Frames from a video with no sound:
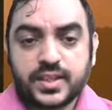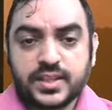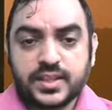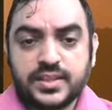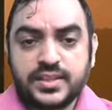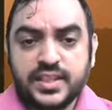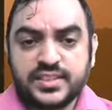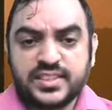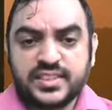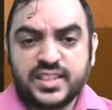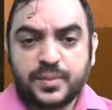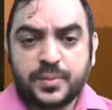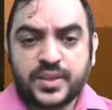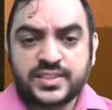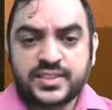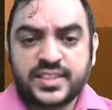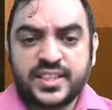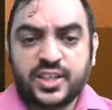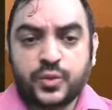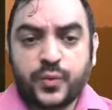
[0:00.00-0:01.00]
This is the
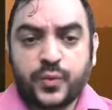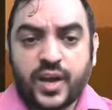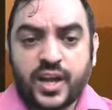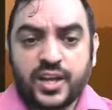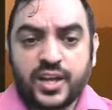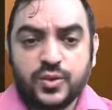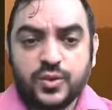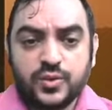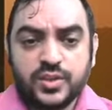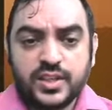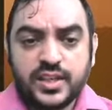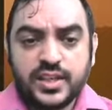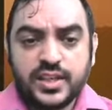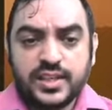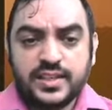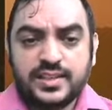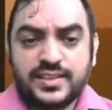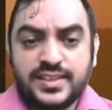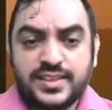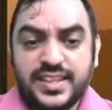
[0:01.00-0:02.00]
present value.
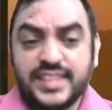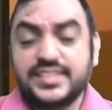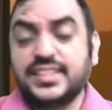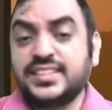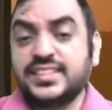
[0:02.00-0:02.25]
This